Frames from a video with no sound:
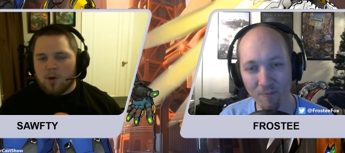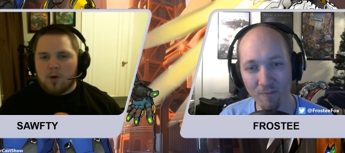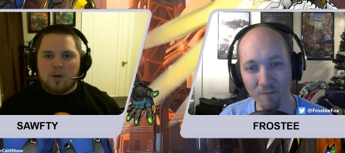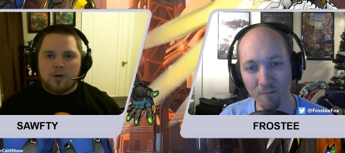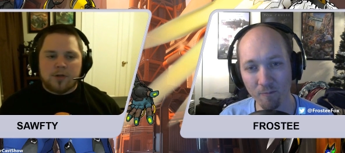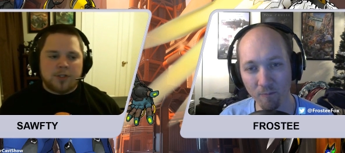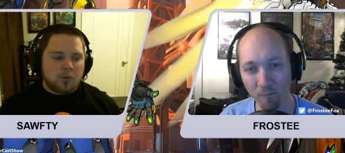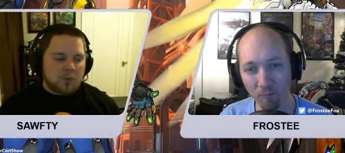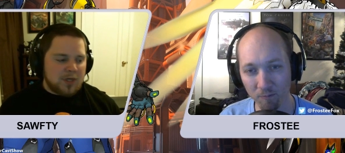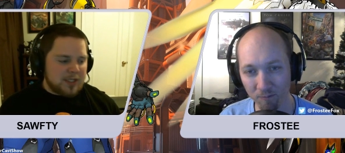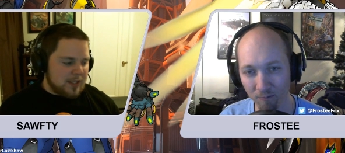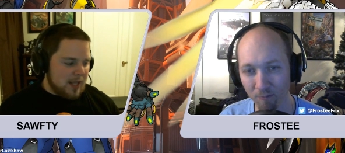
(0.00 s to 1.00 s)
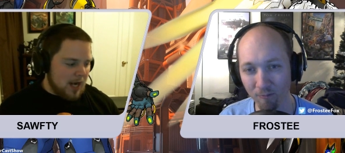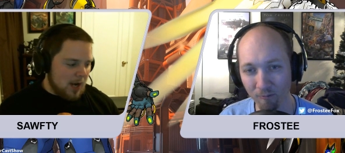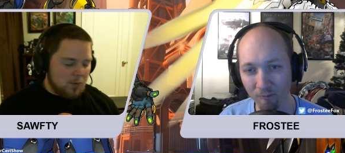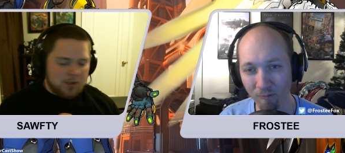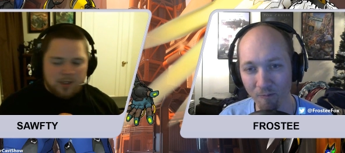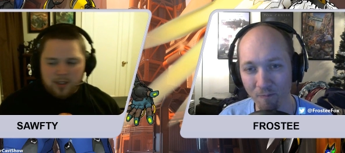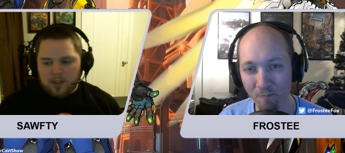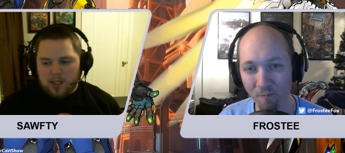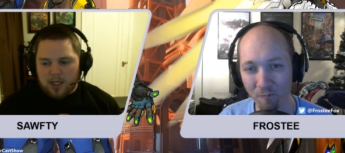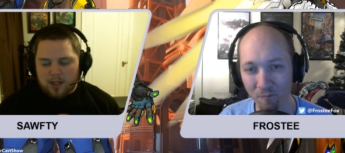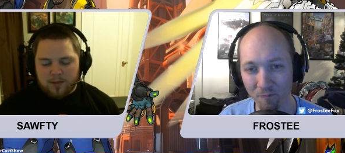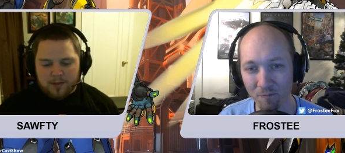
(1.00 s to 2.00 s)
Speaker 1: but there's no reason that I wouldn't
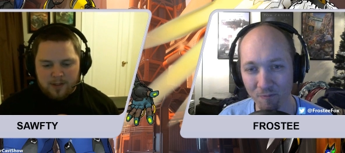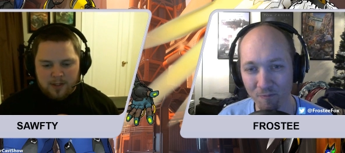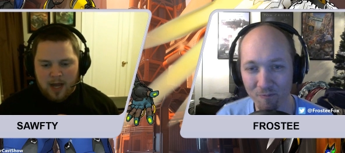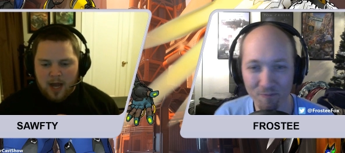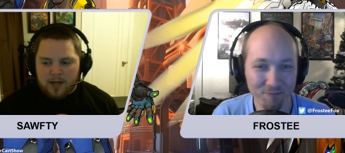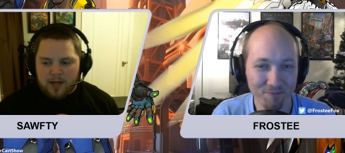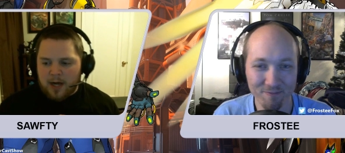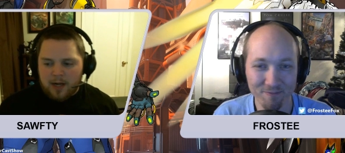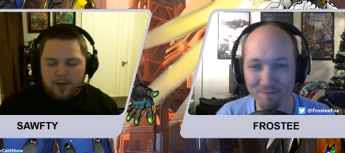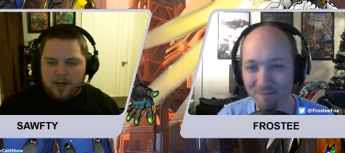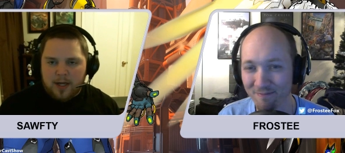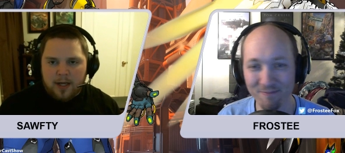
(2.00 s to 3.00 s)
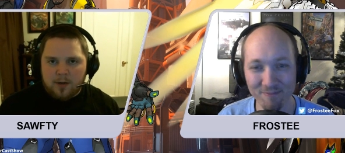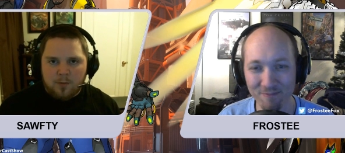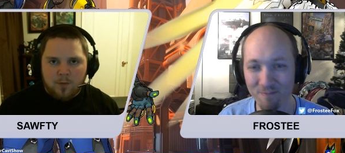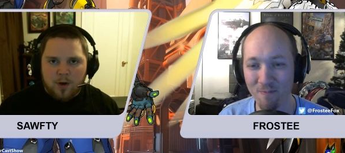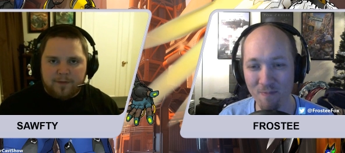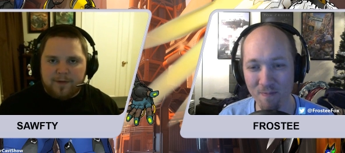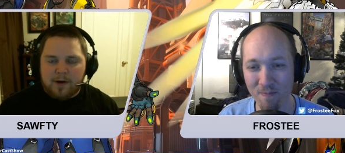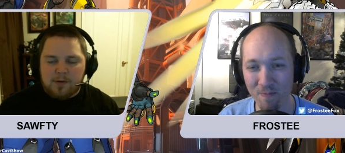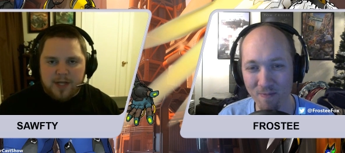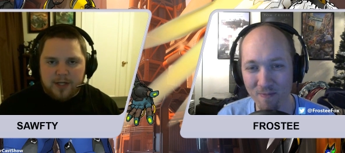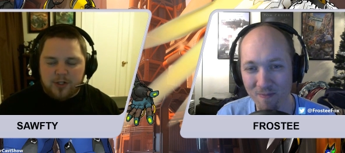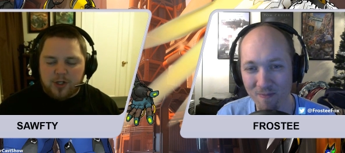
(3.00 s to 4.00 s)
get the non-holiday one if I
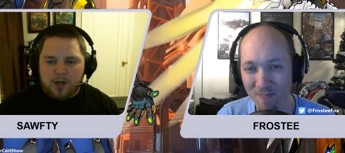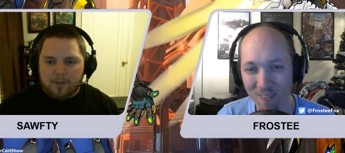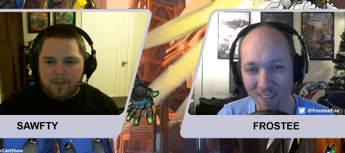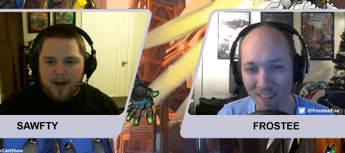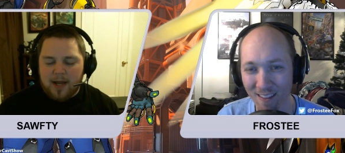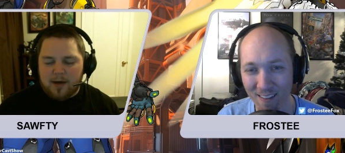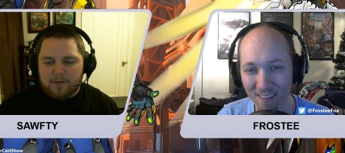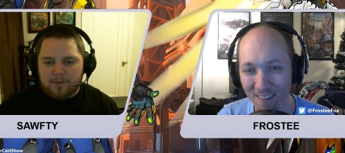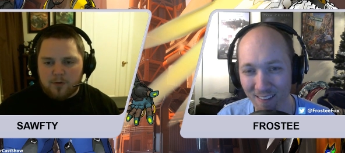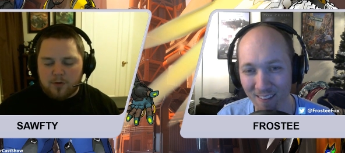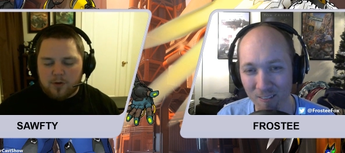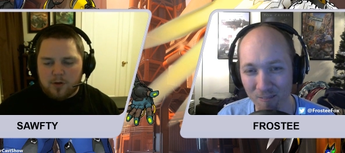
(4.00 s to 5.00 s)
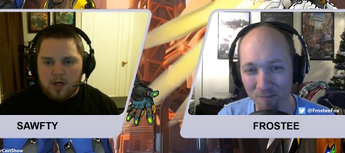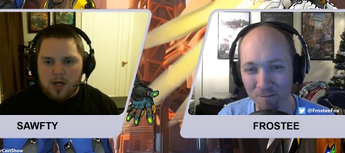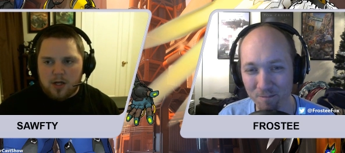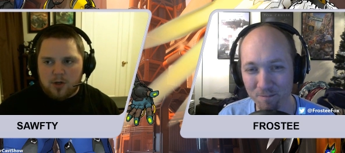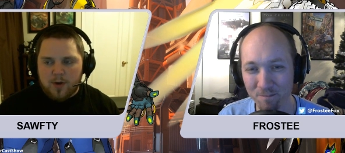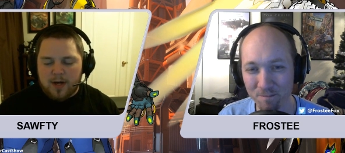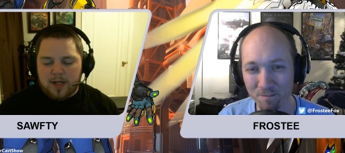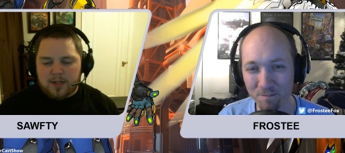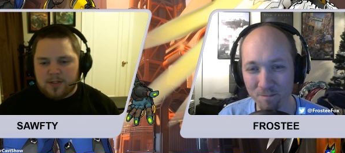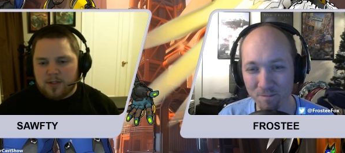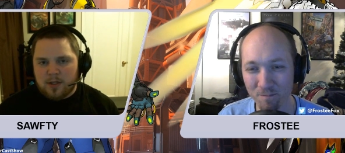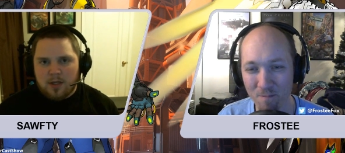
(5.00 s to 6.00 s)
was actually going to buy it for uh,
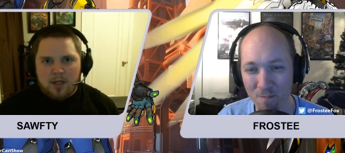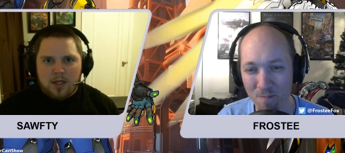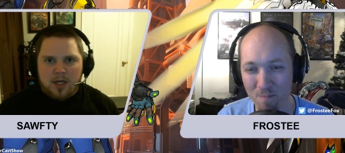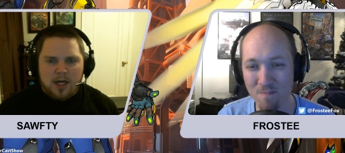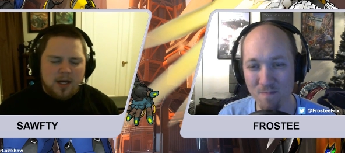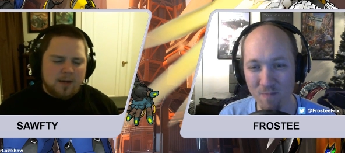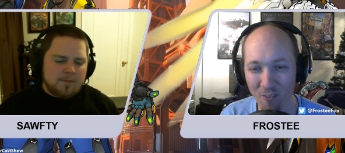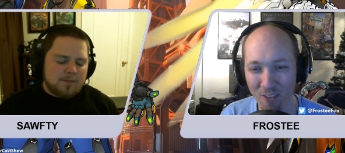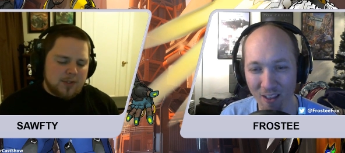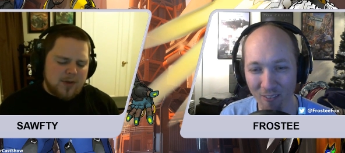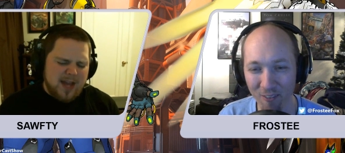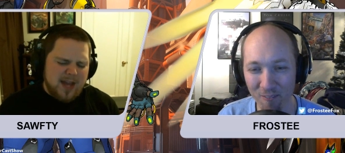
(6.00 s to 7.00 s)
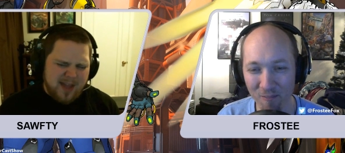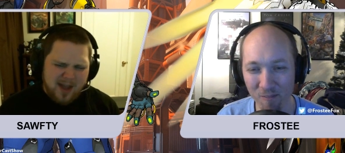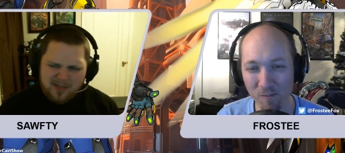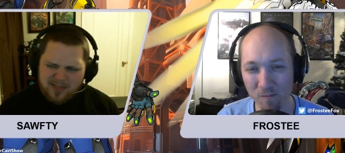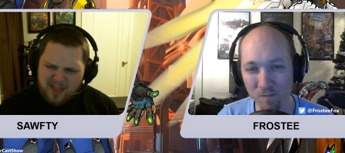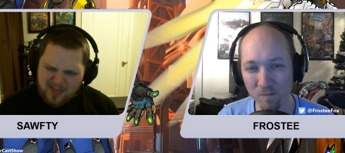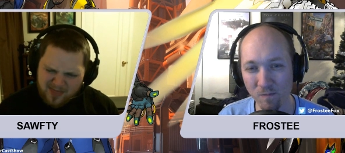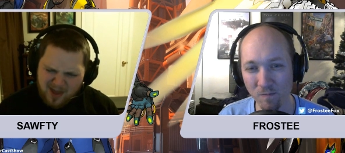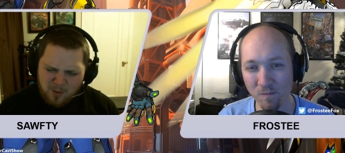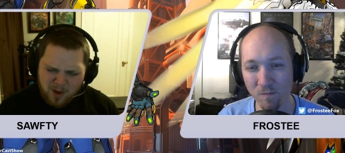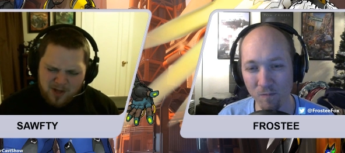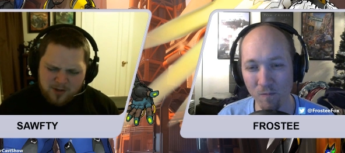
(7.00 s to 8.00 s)
credits.
Speaker 2: Mm-hmm, um, exactly. Um, so
Speaker 1: yeah, that
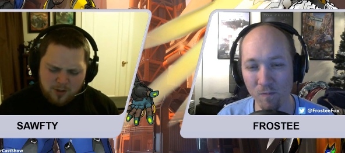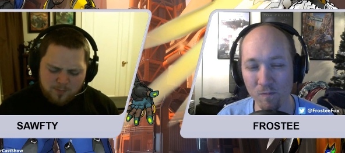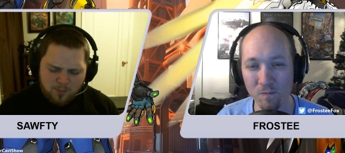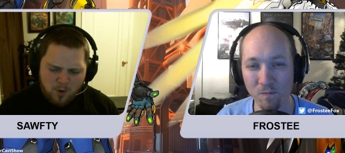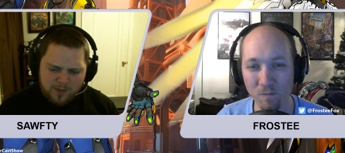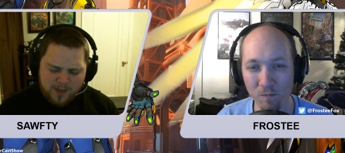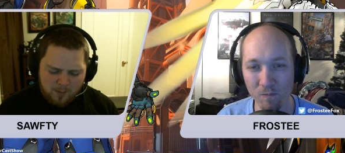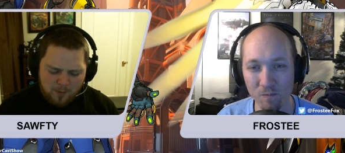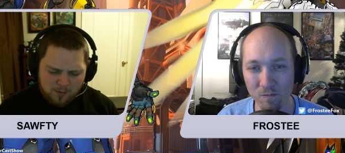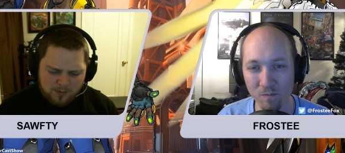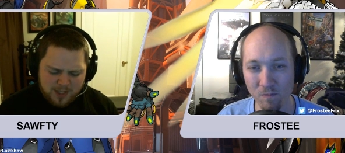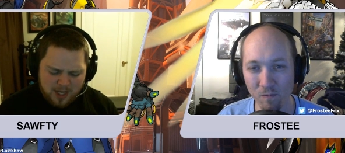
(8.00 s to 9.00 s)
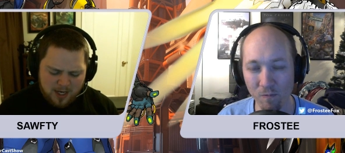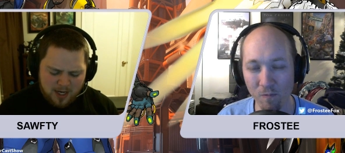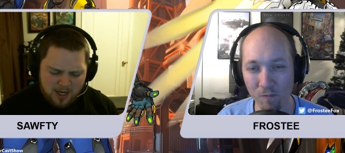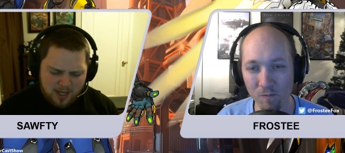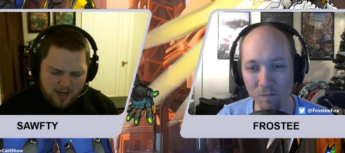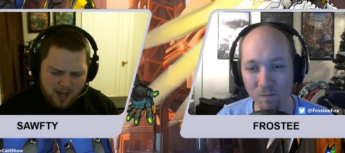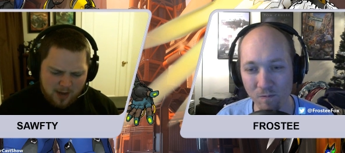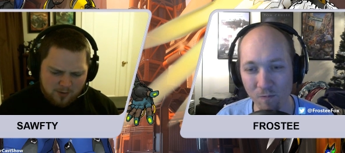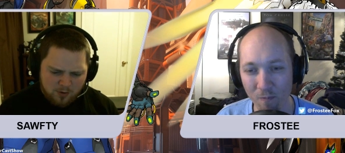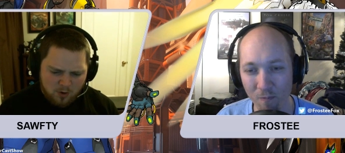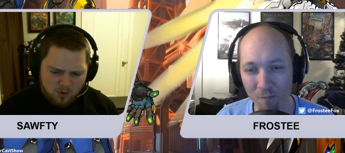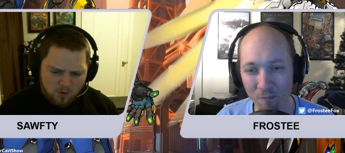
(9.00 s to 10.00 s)
that one, good point. That one was kind of odd. I
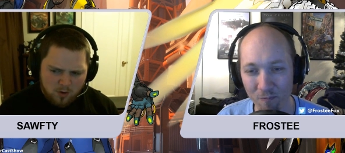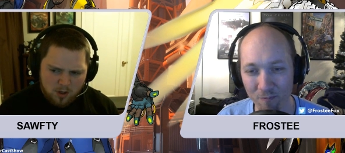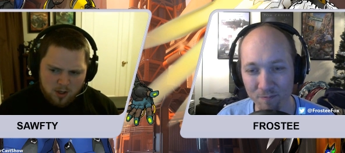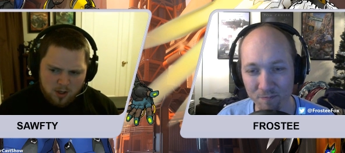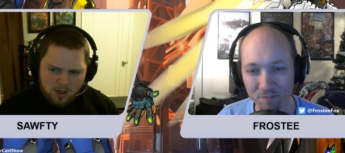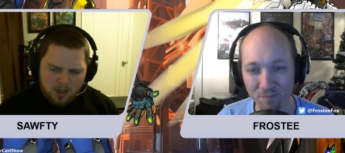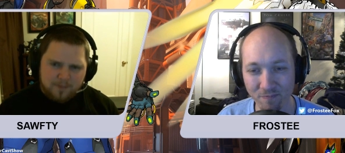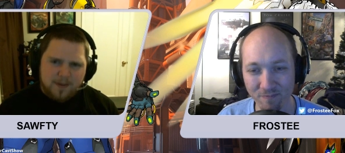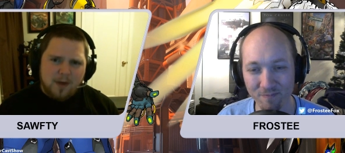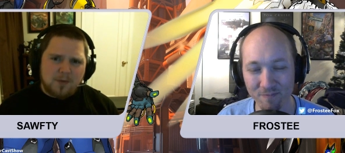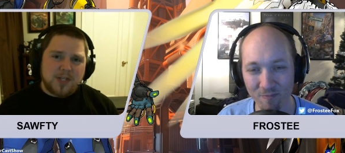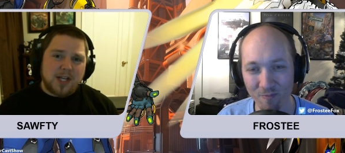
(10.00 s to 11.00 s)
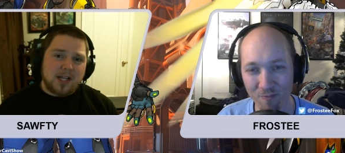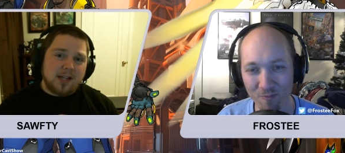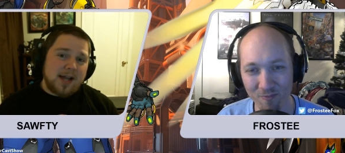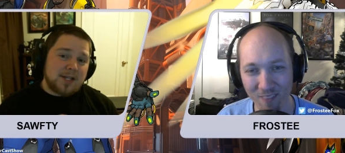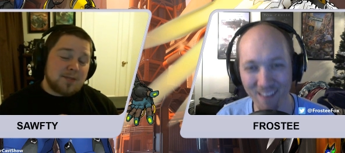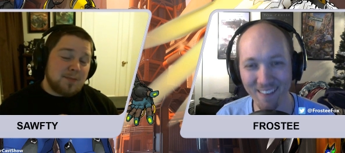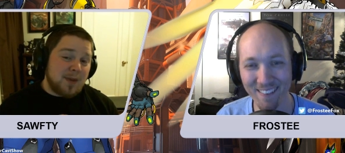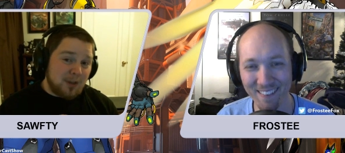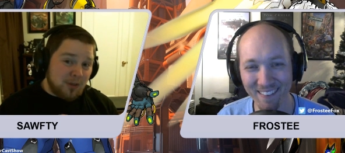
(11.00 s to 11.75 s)
don't know if that was like a last